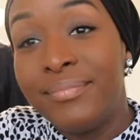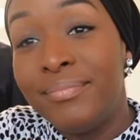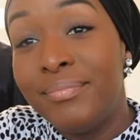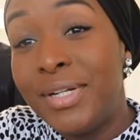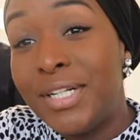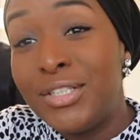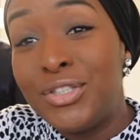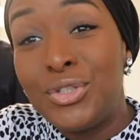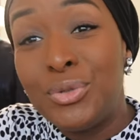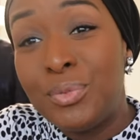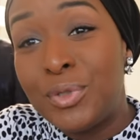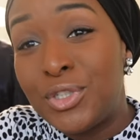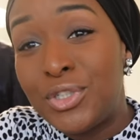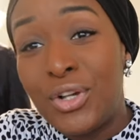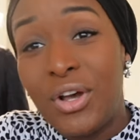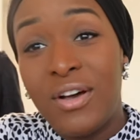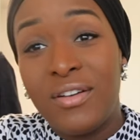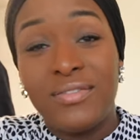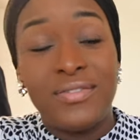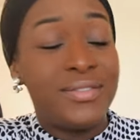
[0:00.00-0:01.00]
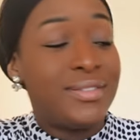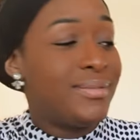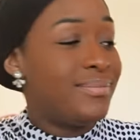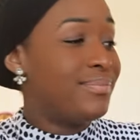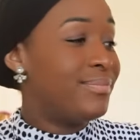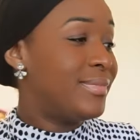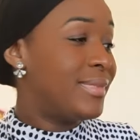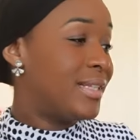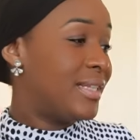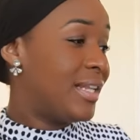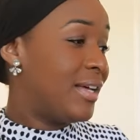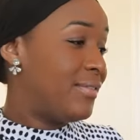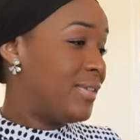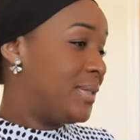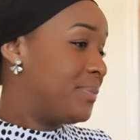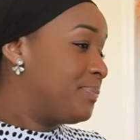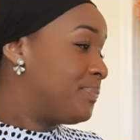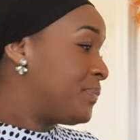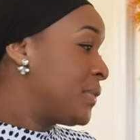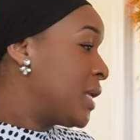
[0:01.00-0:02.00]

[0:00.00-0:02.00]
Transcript: but it's super soft, love it.